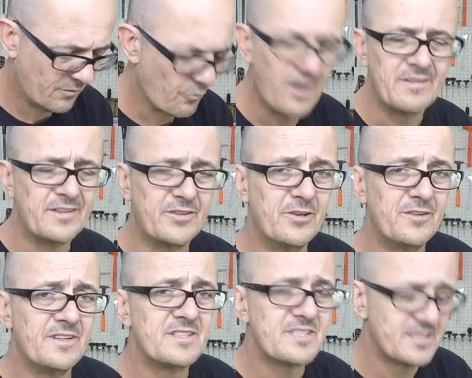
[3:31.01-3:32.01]
rarely do
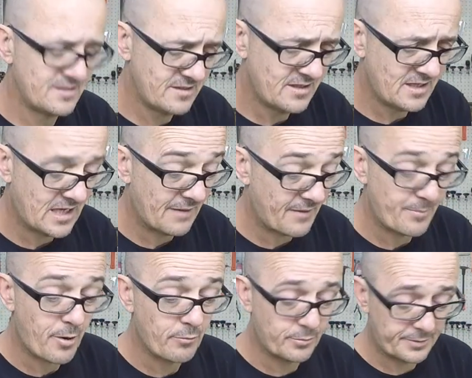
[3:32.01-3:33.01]
this, and these
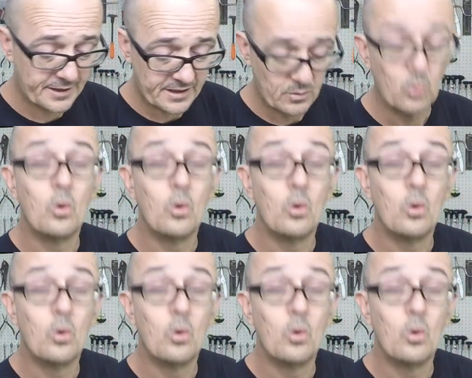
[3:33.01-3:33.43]
probably